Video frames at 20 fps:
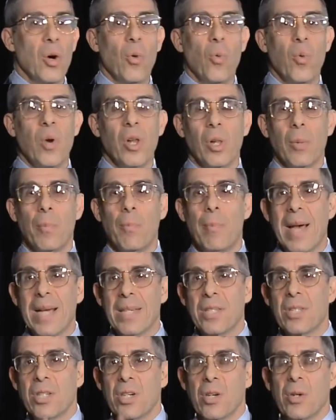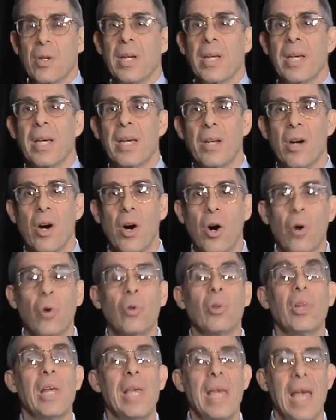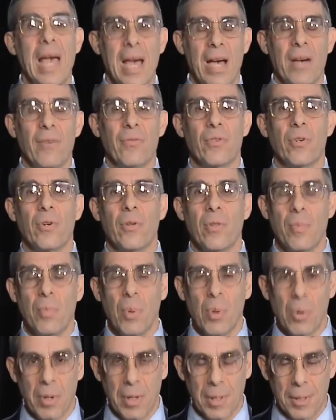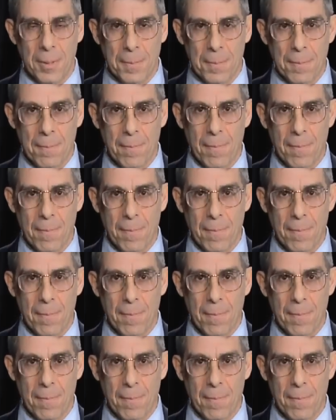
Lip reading: will best go ahead only after the point